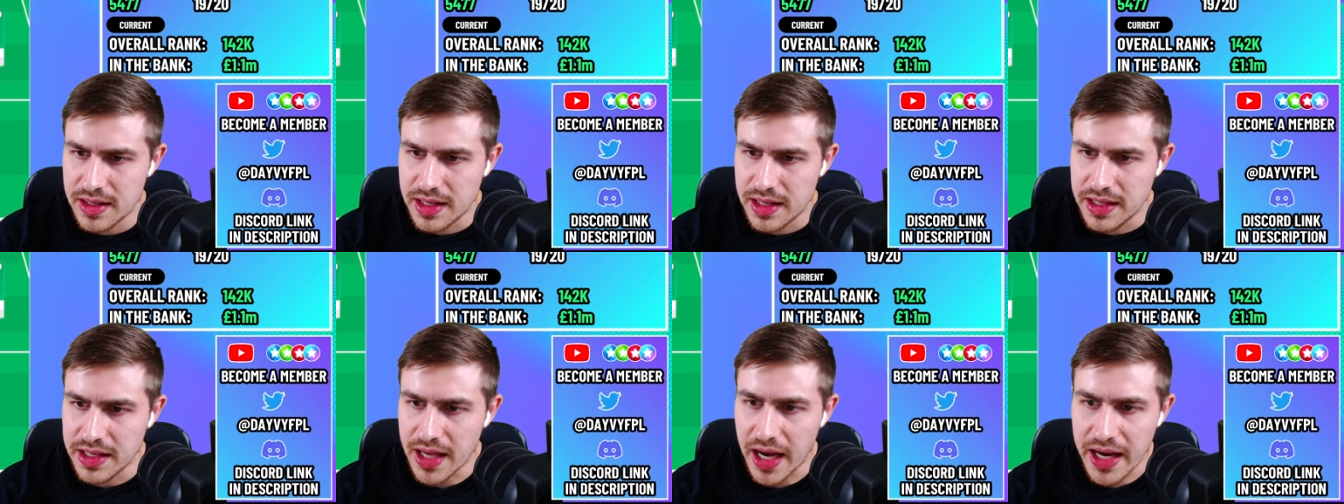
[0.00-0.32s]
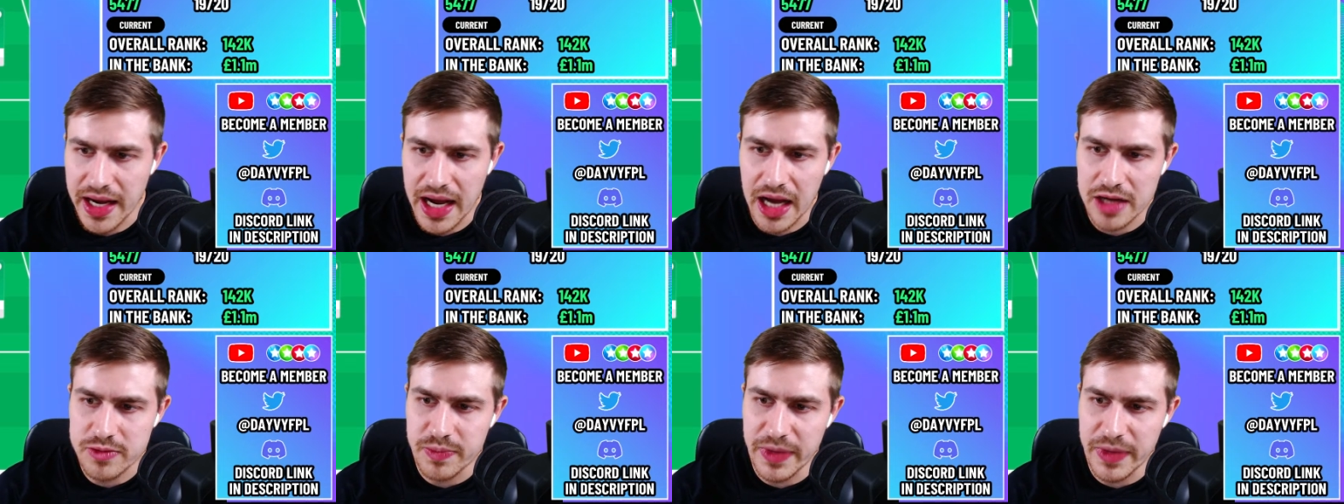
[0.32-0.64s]
Young
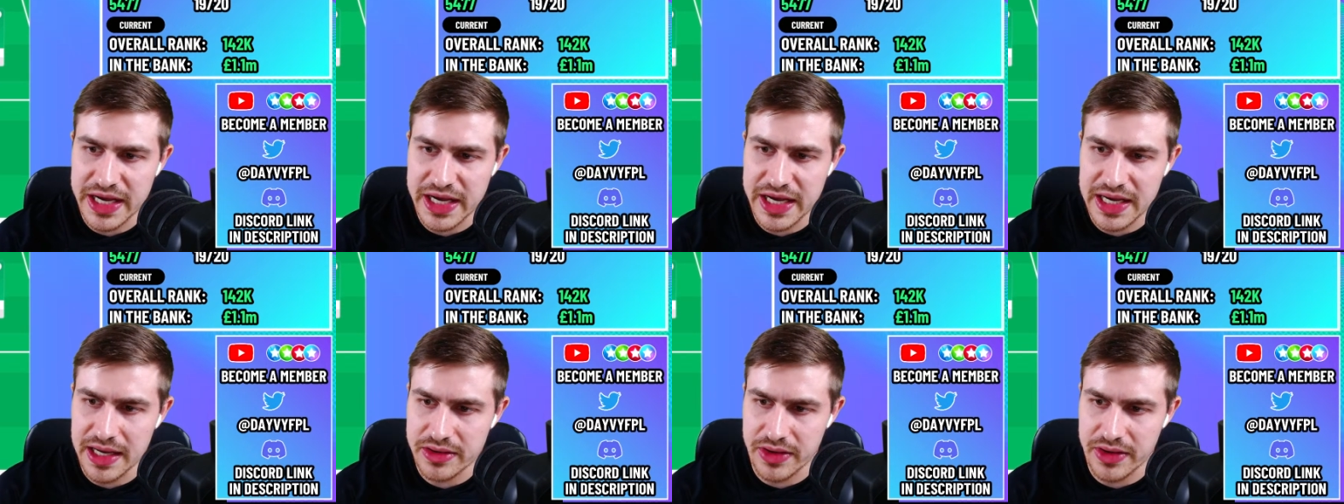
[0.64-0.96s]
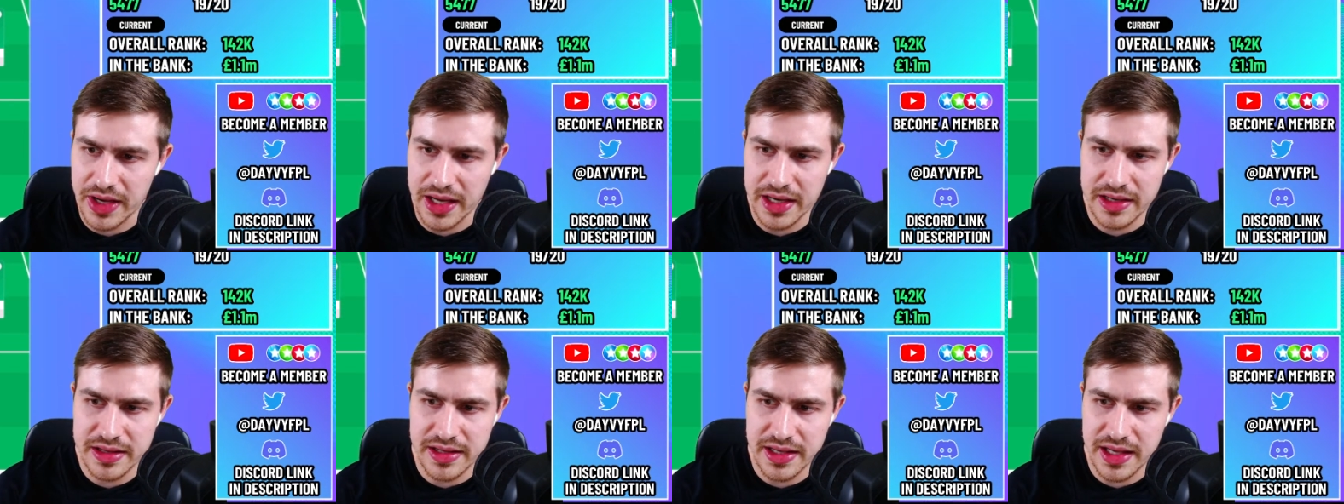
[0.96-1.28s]
out Mikalenko
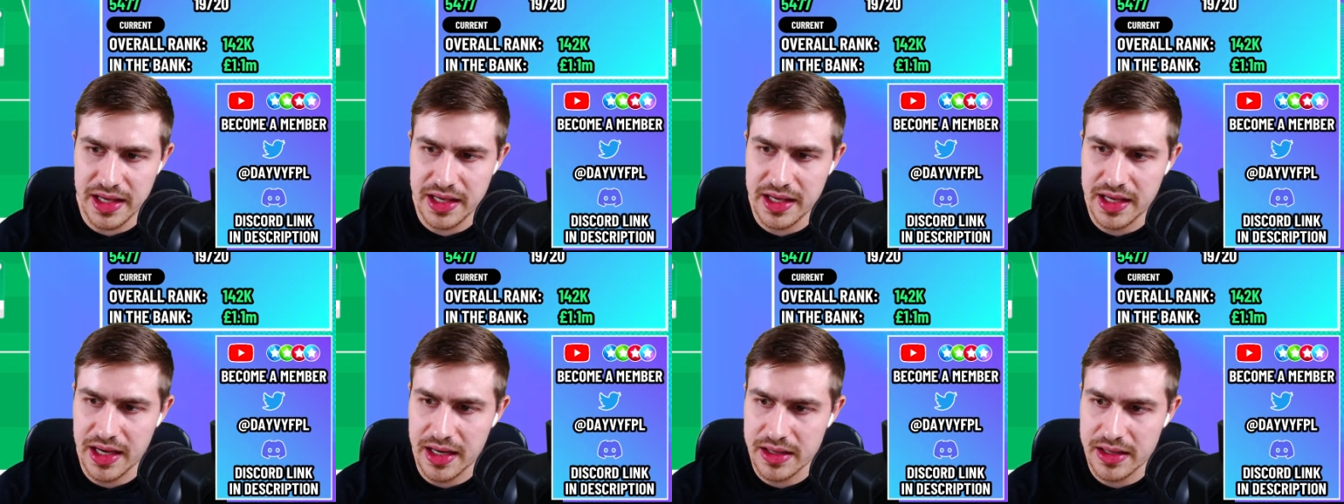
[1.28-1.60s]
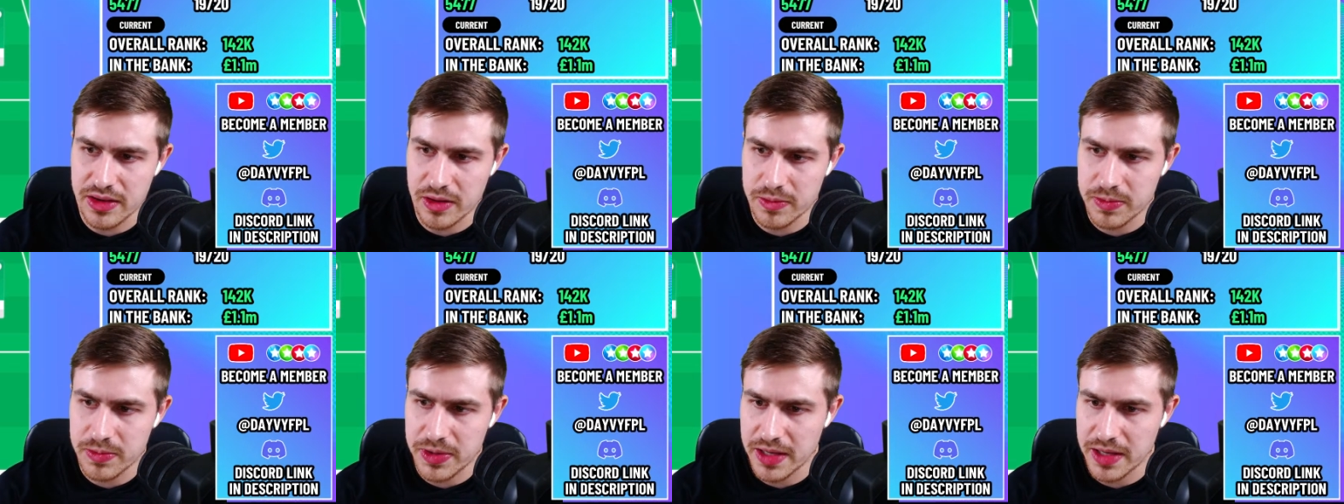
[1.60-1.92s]
in, thinking Young
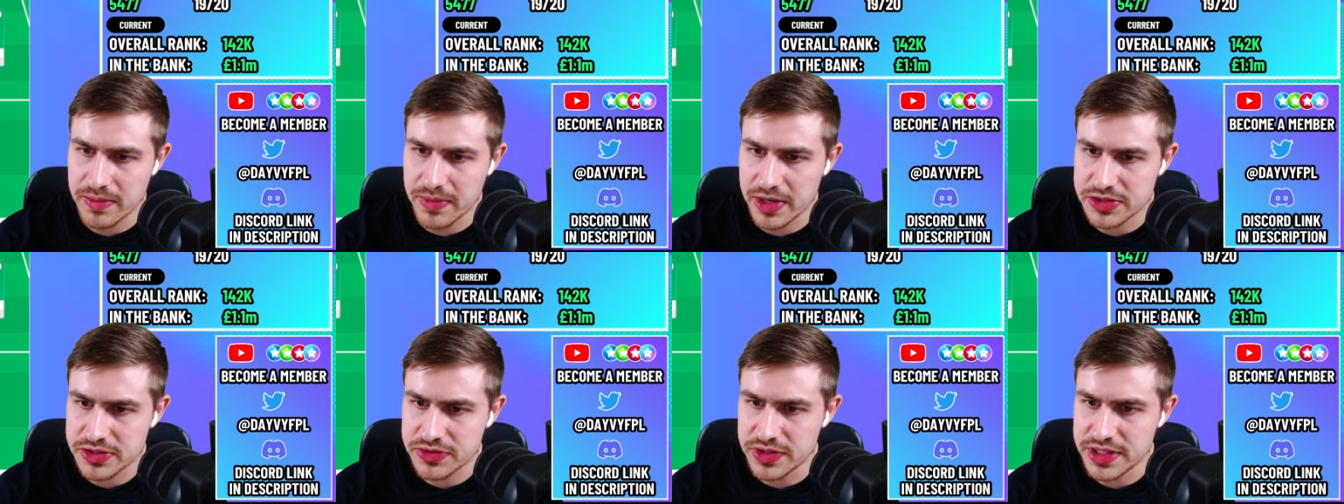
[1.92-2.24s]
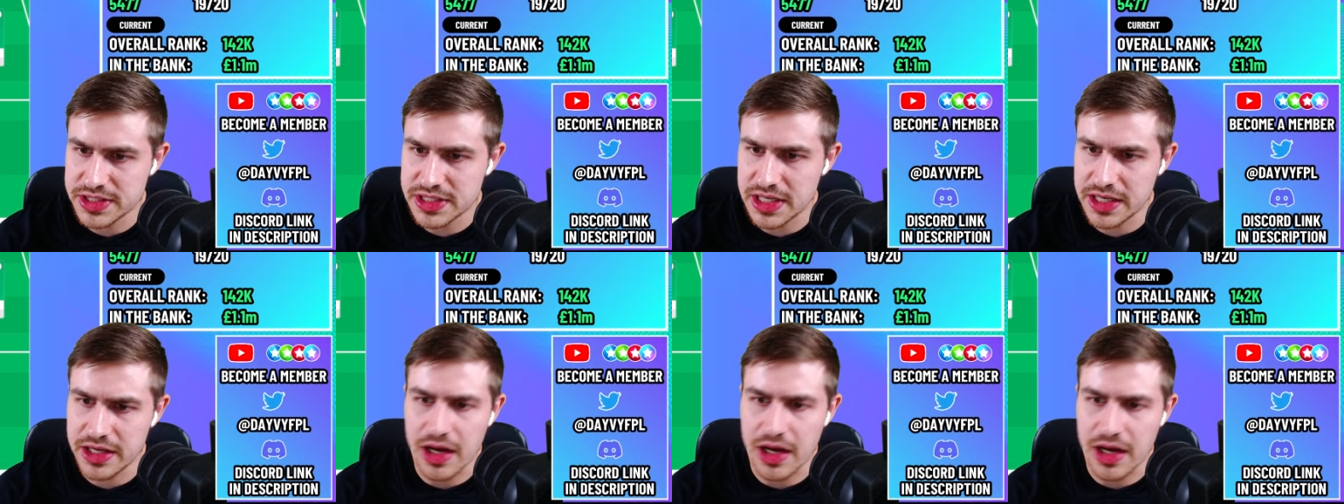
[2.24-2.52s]
not played much recently.